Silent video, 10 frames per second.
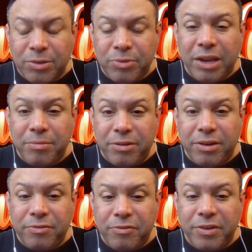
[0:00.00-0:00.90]
we got to be
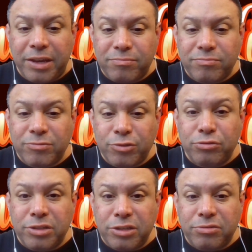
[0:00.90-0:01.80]
grateful fam.
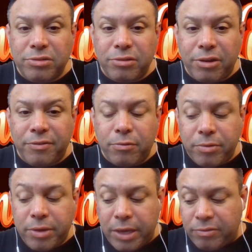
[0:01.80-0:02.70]
Truly, truly grateful
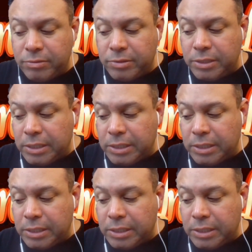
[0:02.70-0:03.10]
what we have.